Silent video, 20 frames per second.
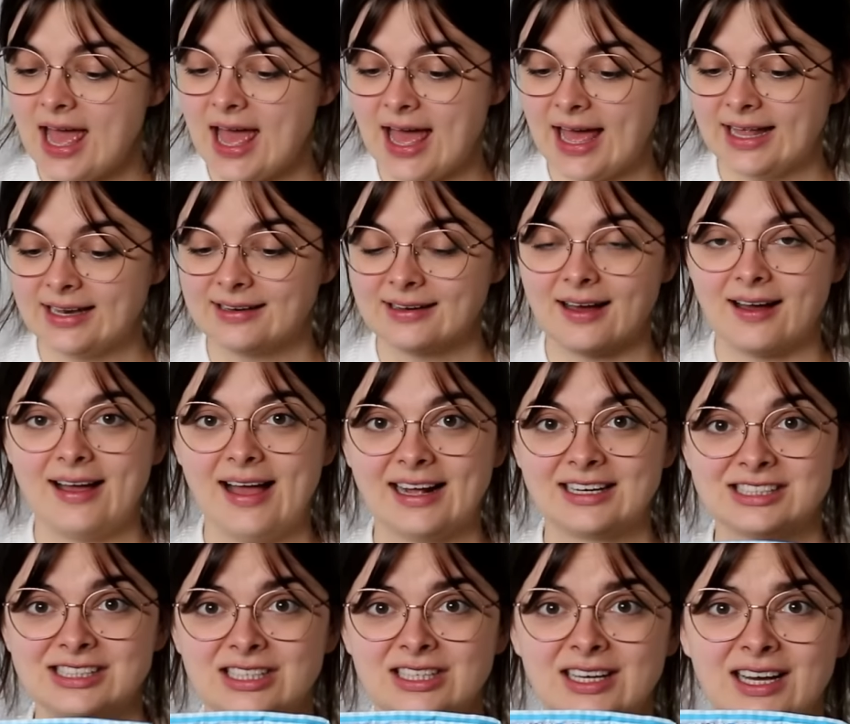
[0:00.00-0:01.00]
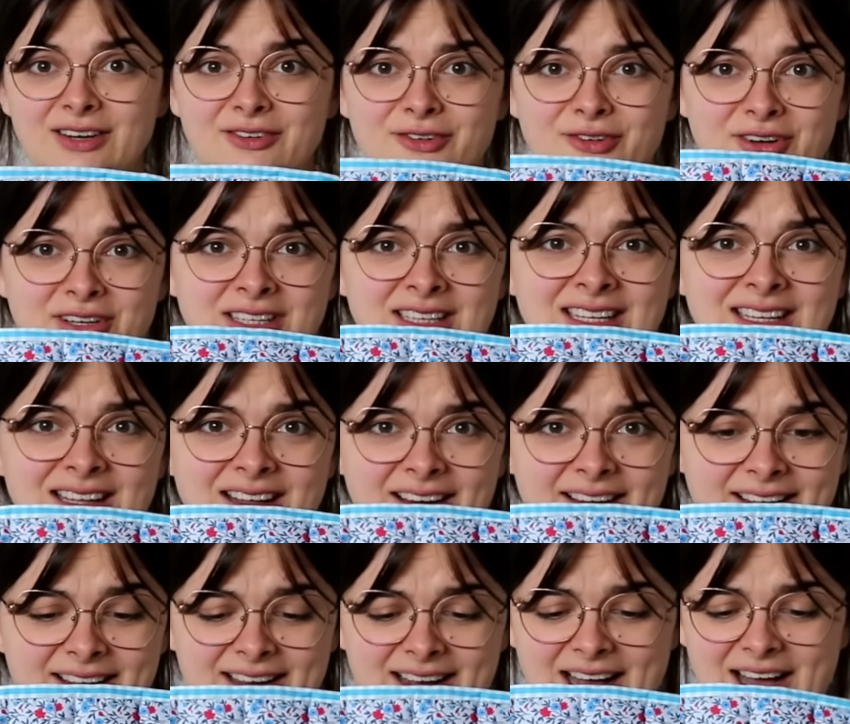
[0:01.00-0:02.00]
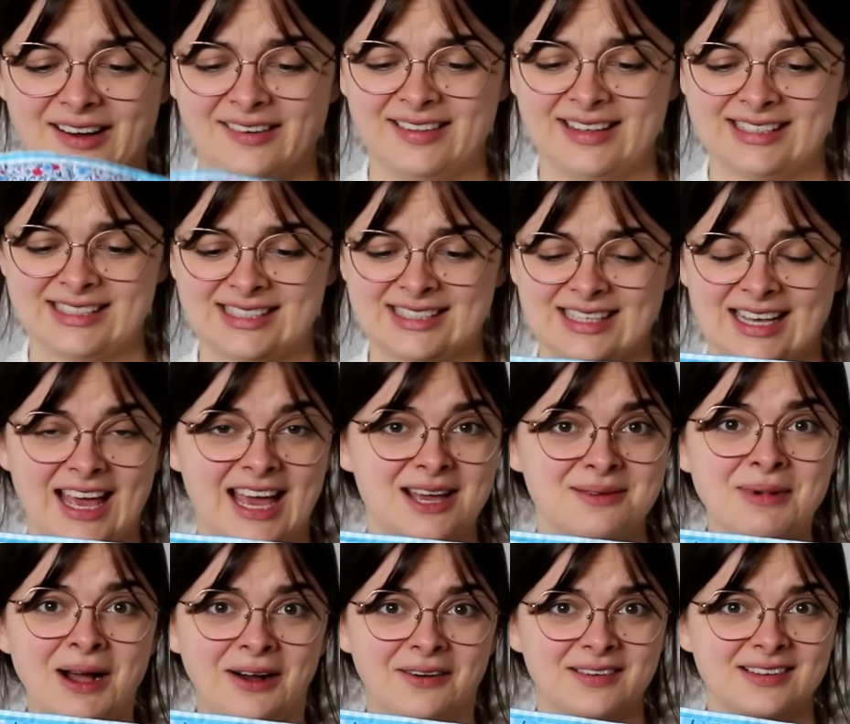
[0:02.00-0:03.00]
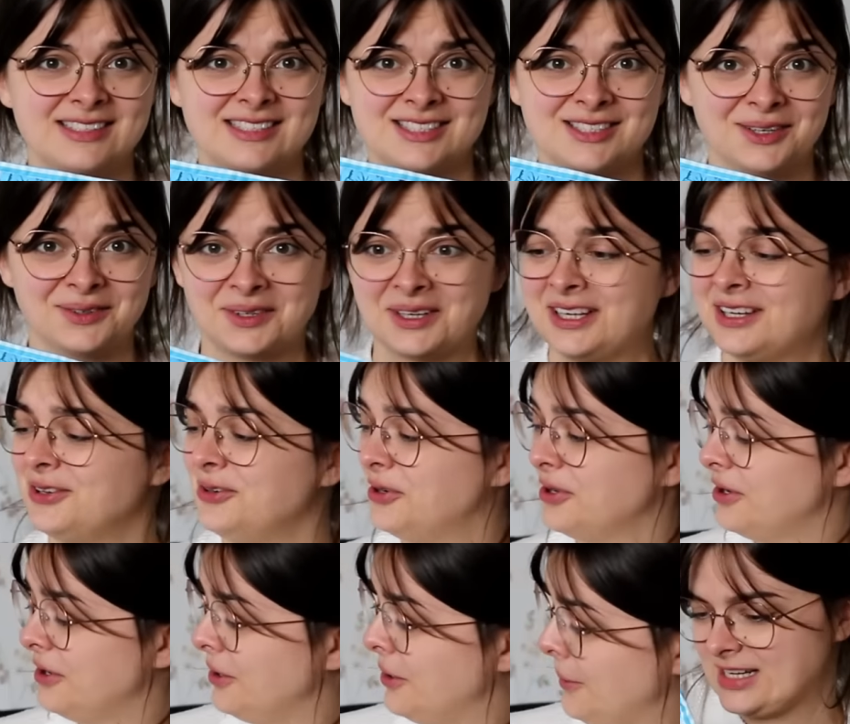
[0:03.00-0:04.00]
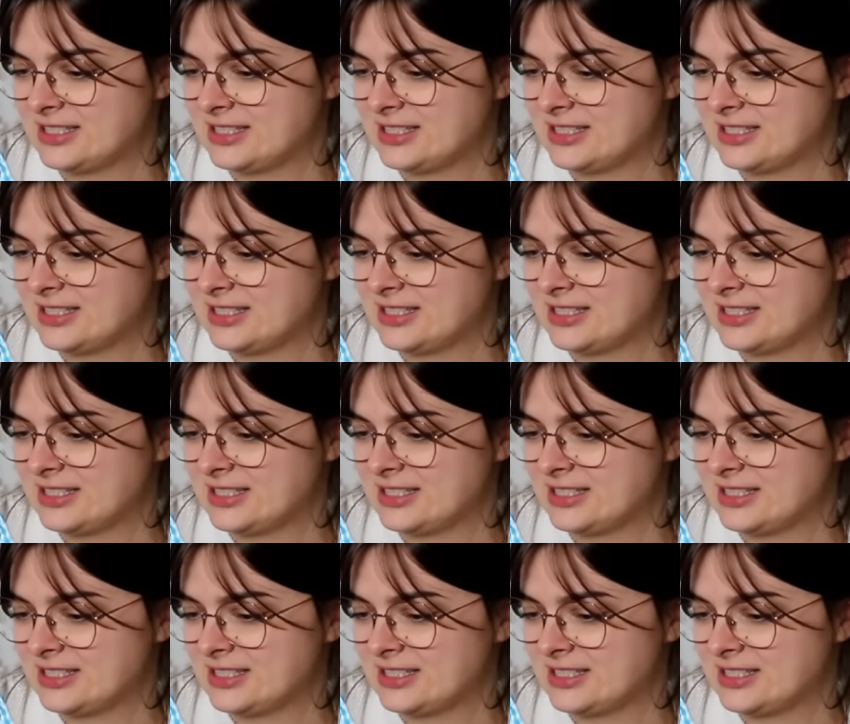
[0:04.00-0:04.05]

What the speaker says: And I actually really like how this came out. It's so cute.